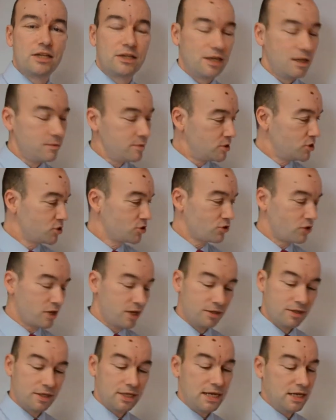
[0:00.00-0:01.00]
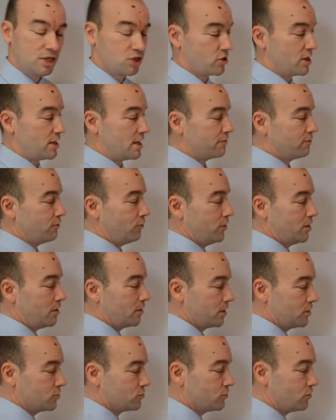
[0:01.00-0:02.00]
Now let me just try and illustrate that for you. I'm
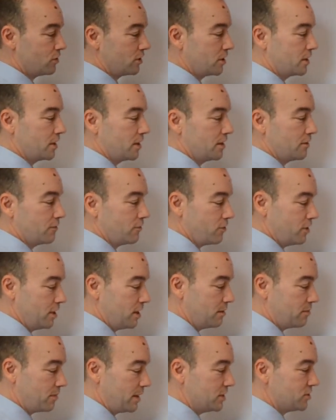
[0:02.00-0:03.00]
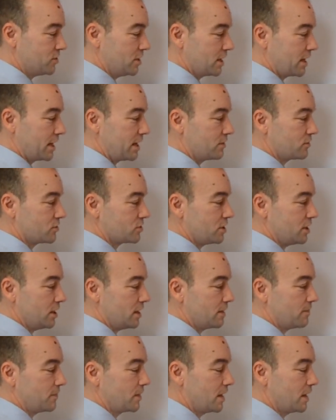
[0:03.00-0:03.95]
going to draw a very basic house here.